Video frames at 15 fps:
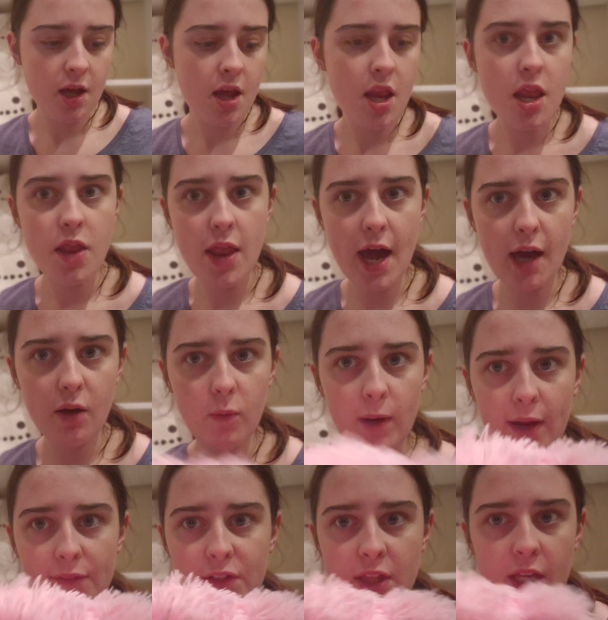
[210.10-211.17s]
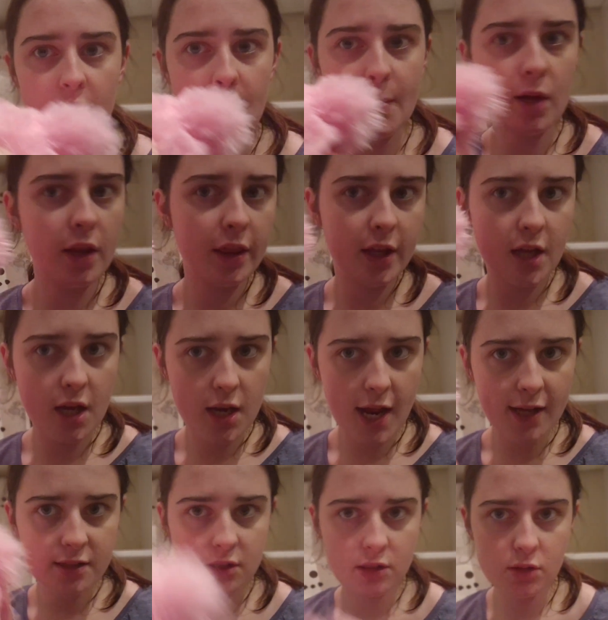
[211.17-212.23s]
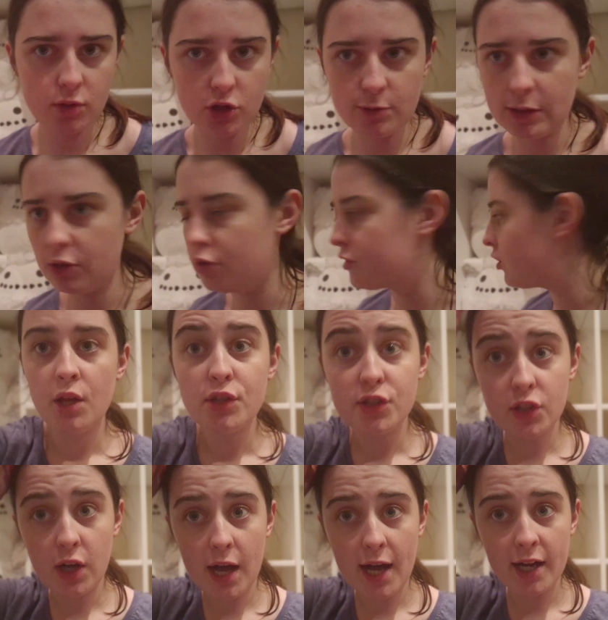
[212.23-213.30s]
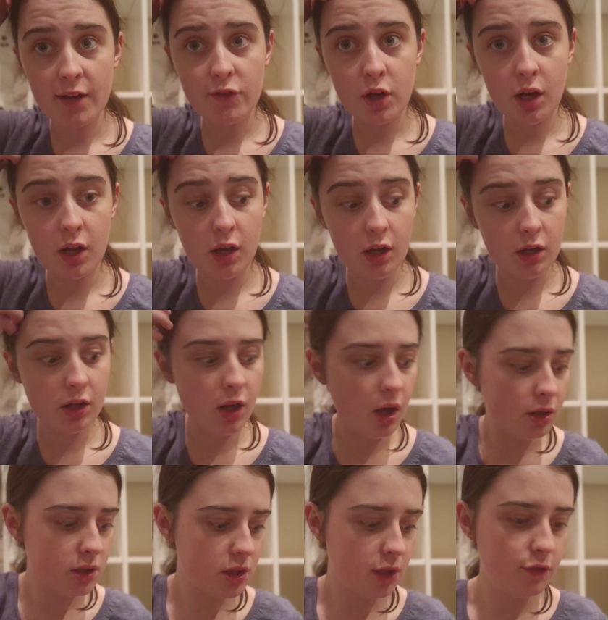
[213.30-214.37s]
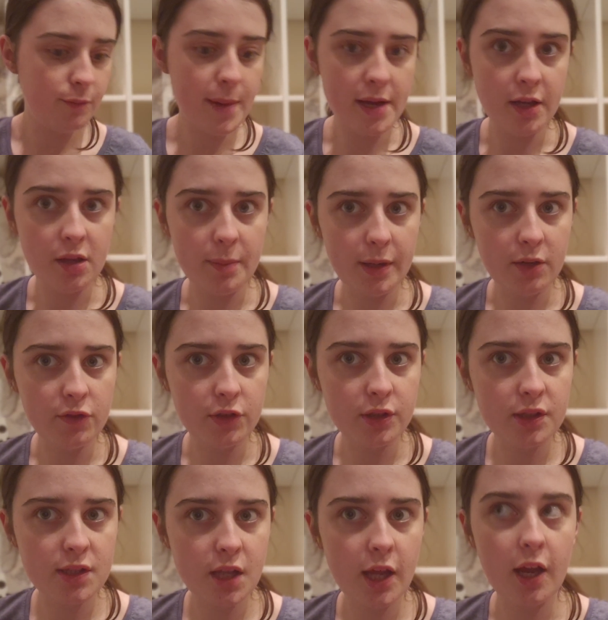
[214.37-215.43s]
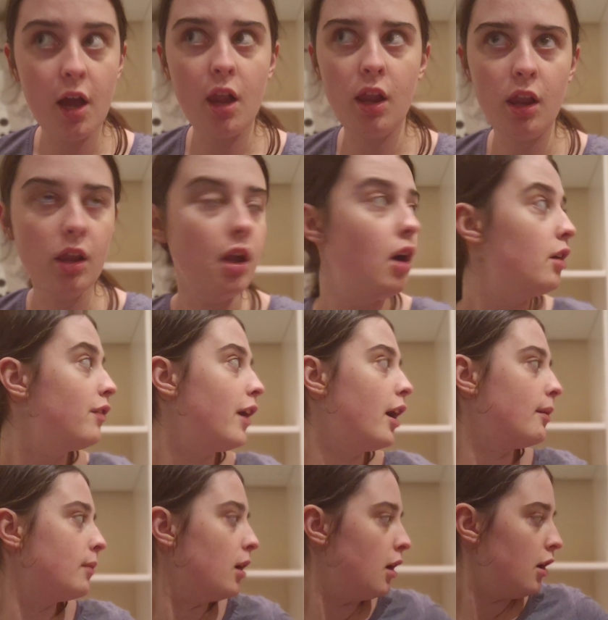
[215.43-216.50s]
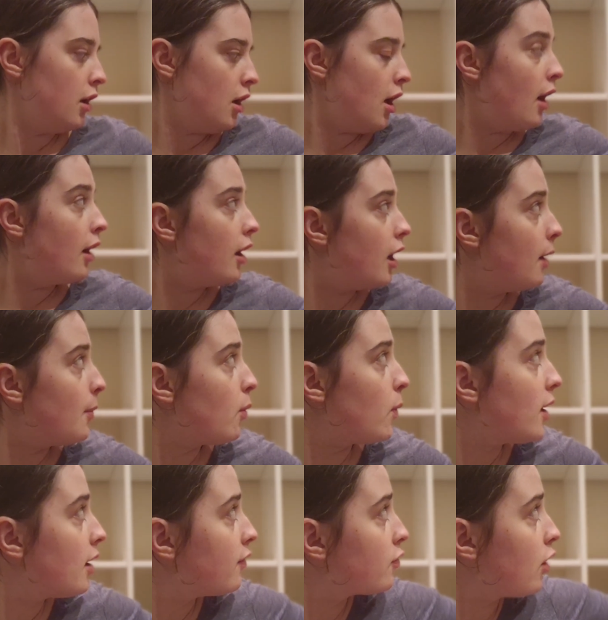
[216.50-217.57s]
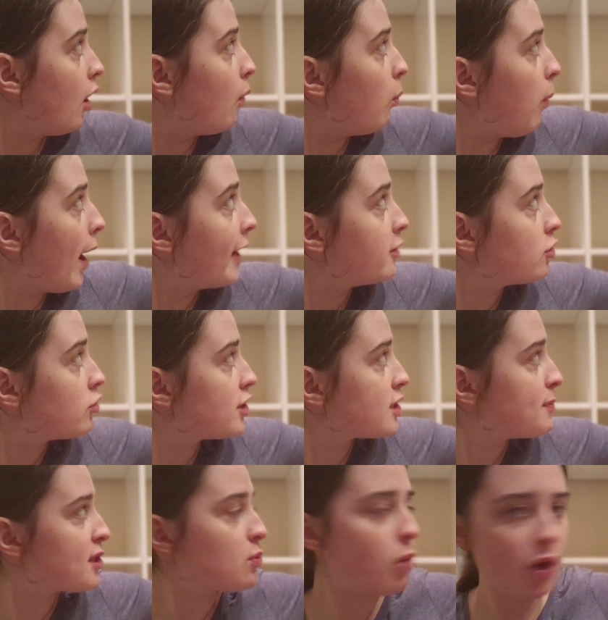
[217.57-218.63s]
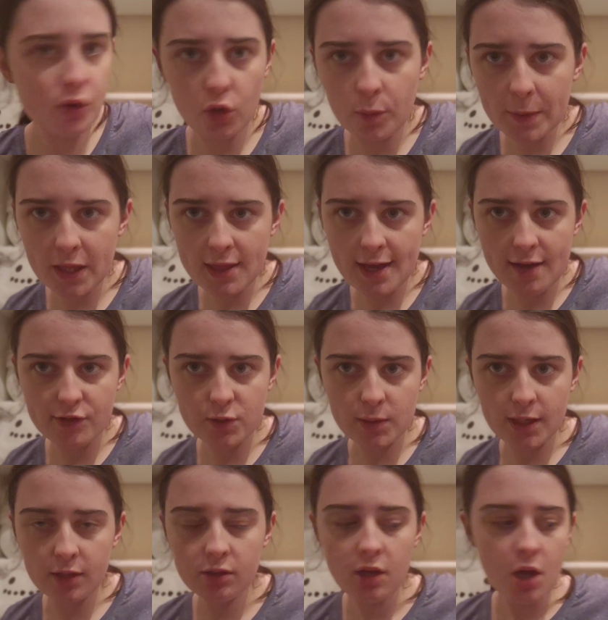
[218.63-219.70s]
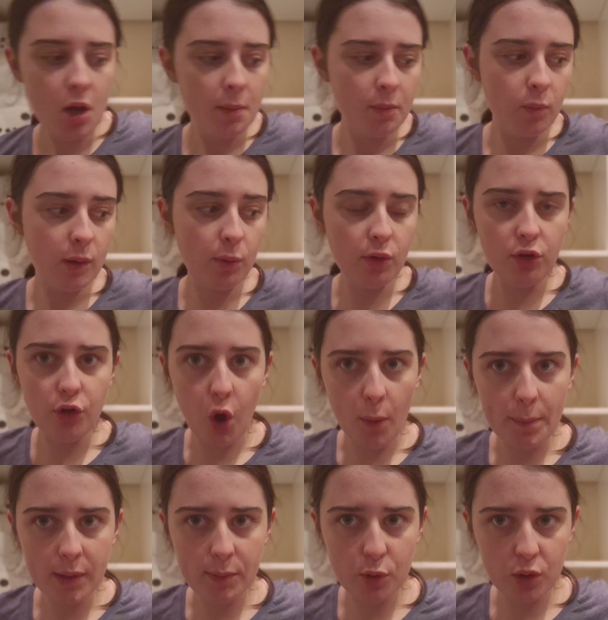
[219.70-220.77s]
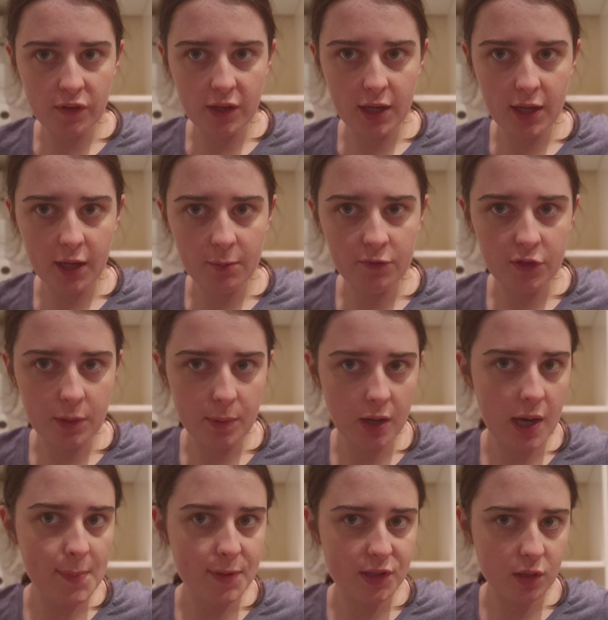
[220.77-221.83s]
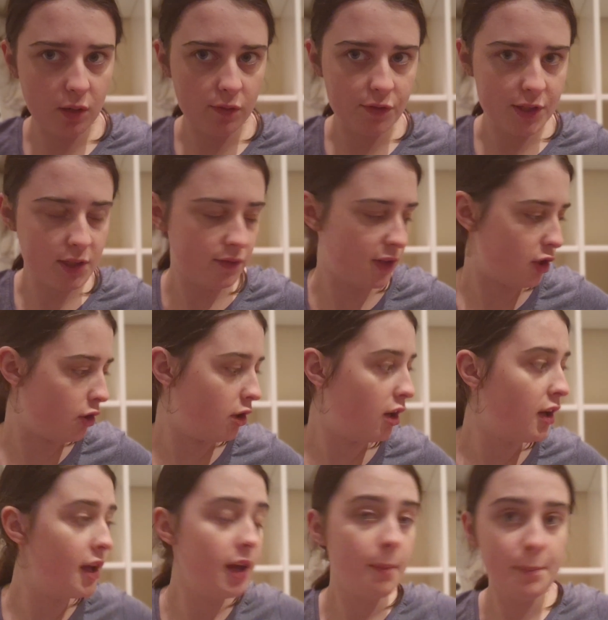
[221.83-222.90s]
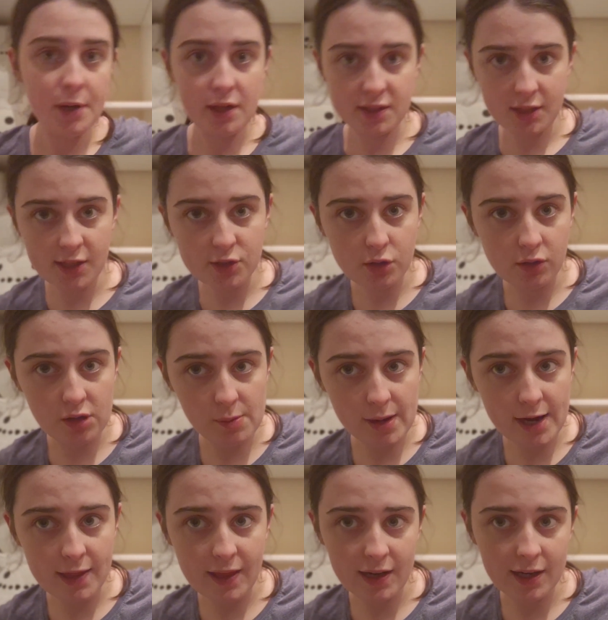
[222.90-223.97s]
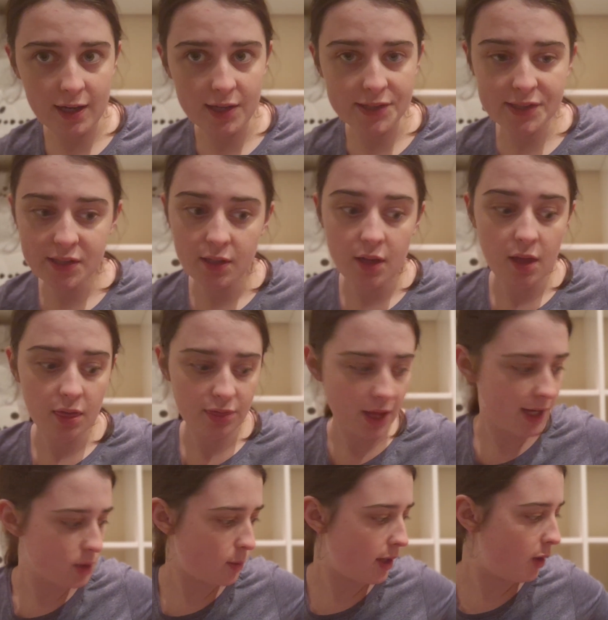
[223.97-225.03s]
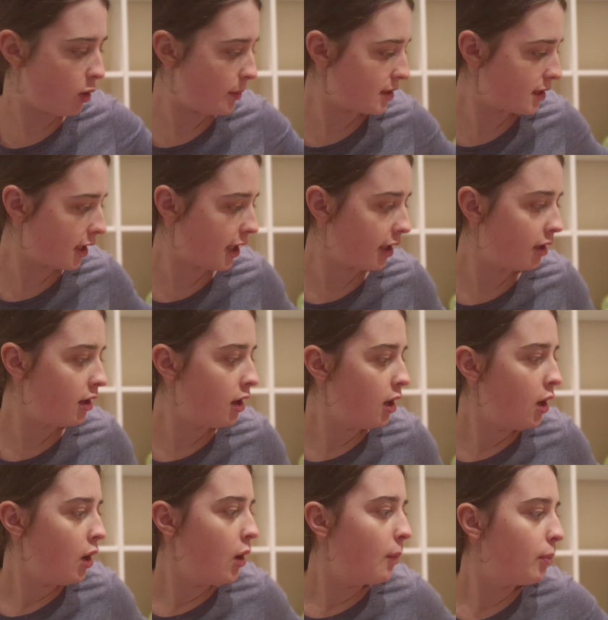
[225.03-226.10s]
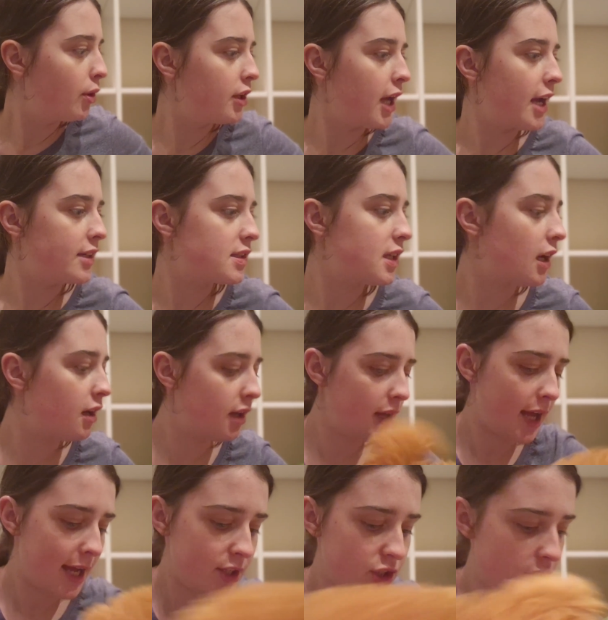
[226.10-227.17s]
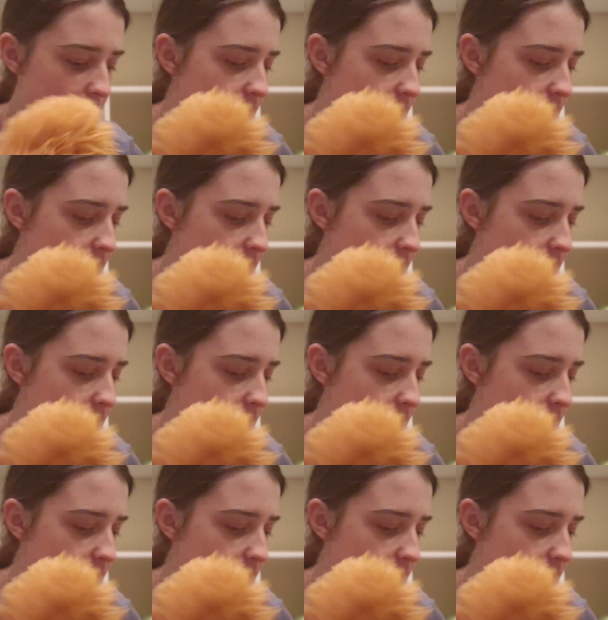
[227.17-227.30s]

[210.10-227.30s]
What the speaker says: Now we have to think about the next Squishmallows. So I have got a lot of Benny the Bigfoot, like a lot of him. We have got White Christmas one up in there as well. We will not be moving him for the purpose of this video because he is currently behind that case. That is where he will be staying. But yes, as you can